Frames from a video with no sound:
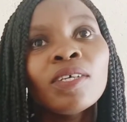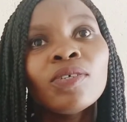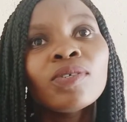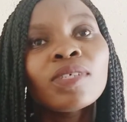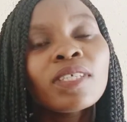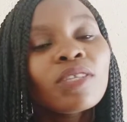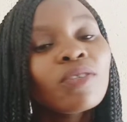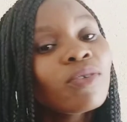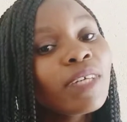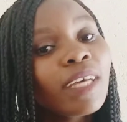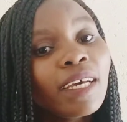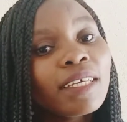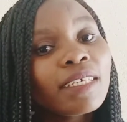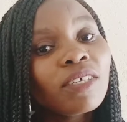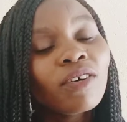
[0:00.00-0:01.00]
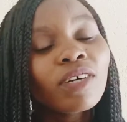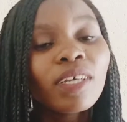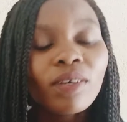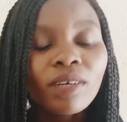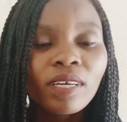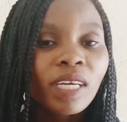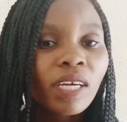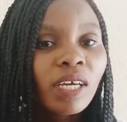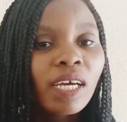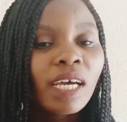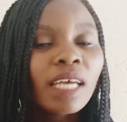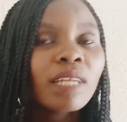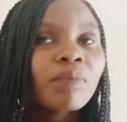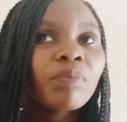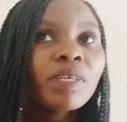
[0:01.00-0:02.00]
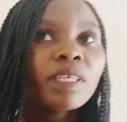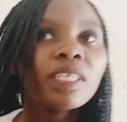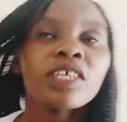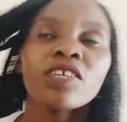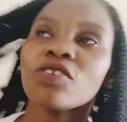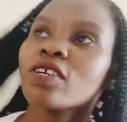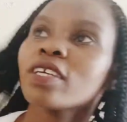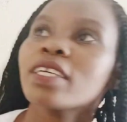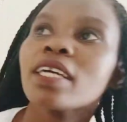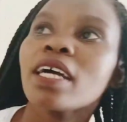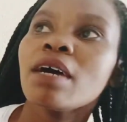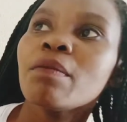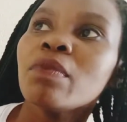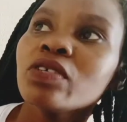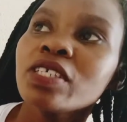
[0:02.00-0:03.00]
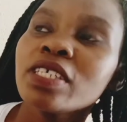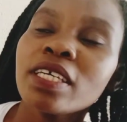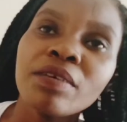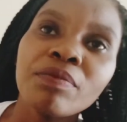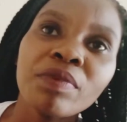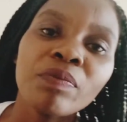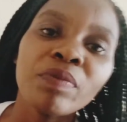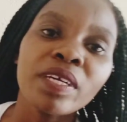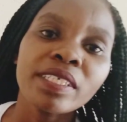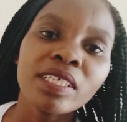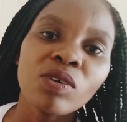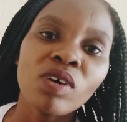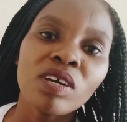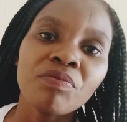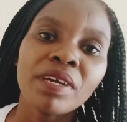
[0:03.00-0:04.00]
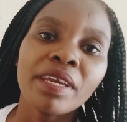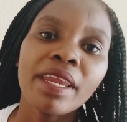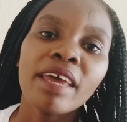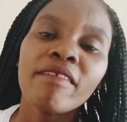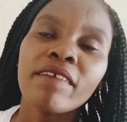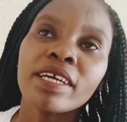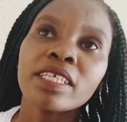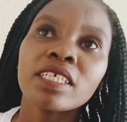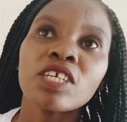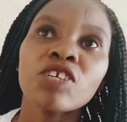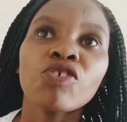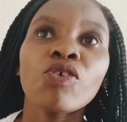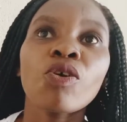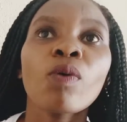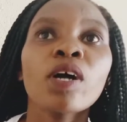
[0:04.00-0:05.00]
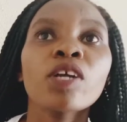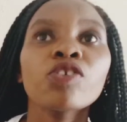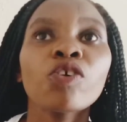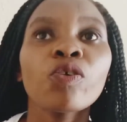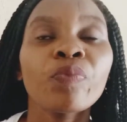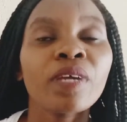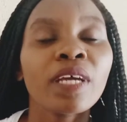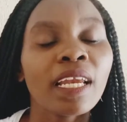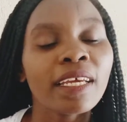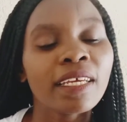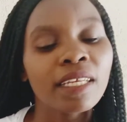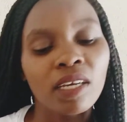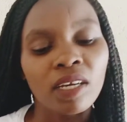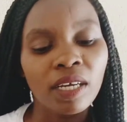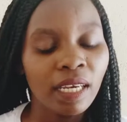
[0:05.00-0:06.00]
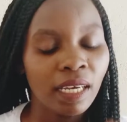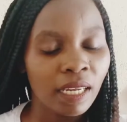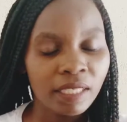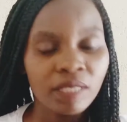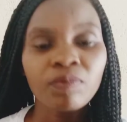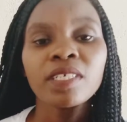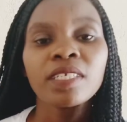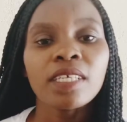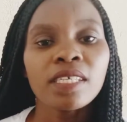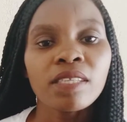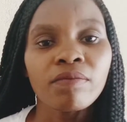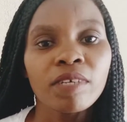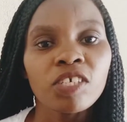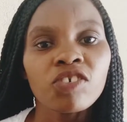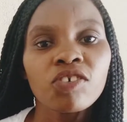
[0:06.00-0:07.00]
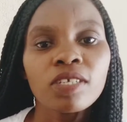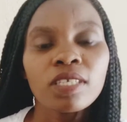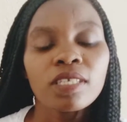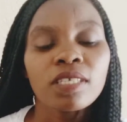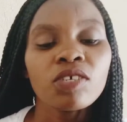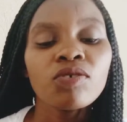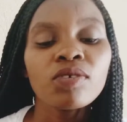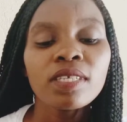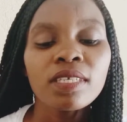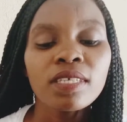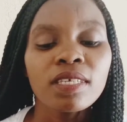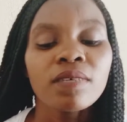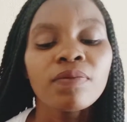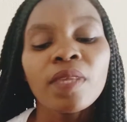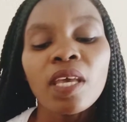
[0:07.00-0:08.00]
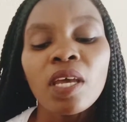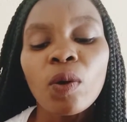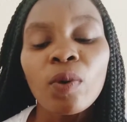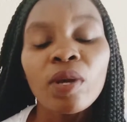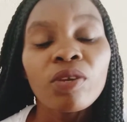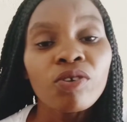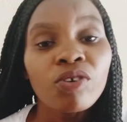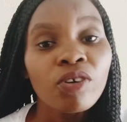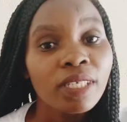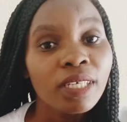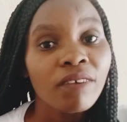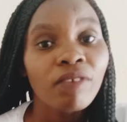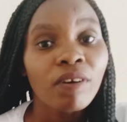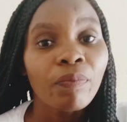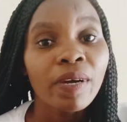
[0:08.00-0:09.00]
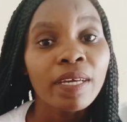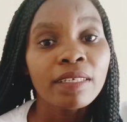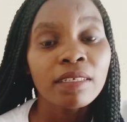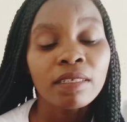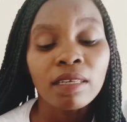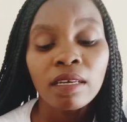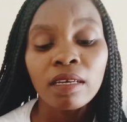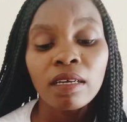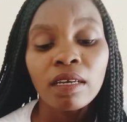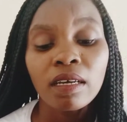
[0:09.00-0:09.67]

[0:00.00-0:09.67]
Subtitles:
you see, you guys, okay, I'll be nikiongea about him, maybe nitakuwa nimedivert kidogo kwa topic, like, let me just mention it. You see, when you don't have a partner,